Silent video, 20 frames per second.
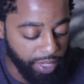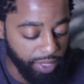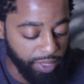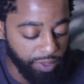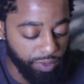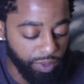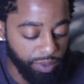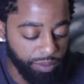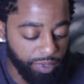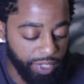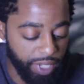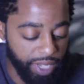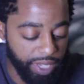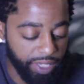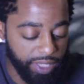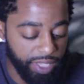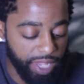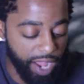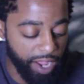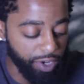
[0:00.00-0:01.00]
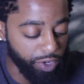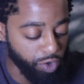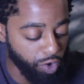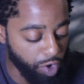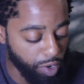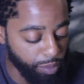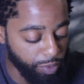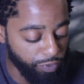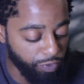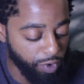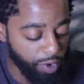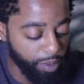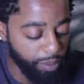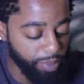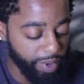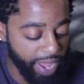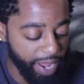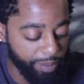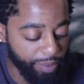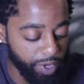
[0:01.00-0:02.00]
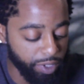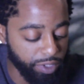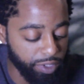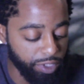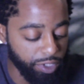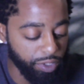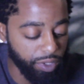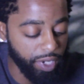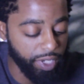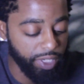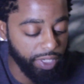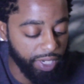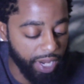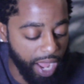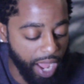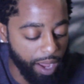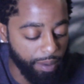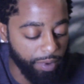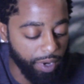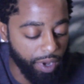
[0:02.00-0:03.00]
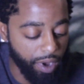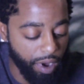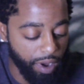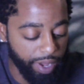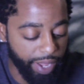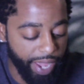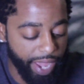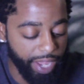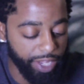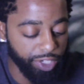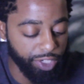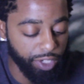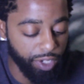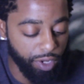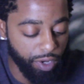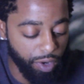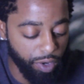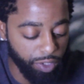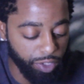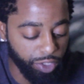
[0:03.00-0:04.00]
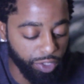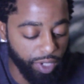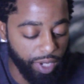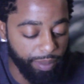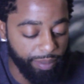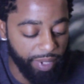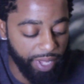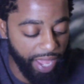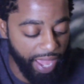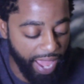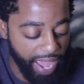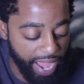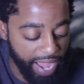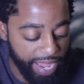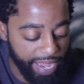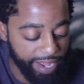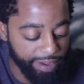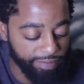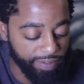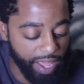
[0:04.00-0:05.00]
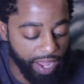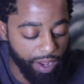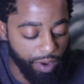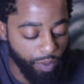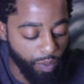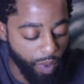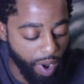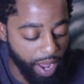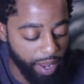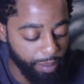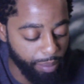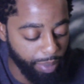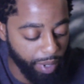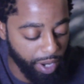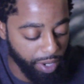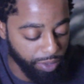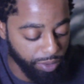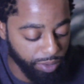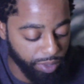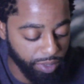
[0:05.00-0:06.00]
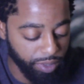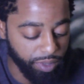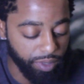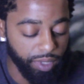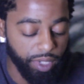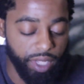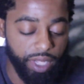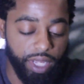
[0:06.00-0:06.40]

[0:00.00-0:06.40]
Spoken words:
So I'm saying it's not normal for a black person to adopt a Caucasian culture and behave like a white person,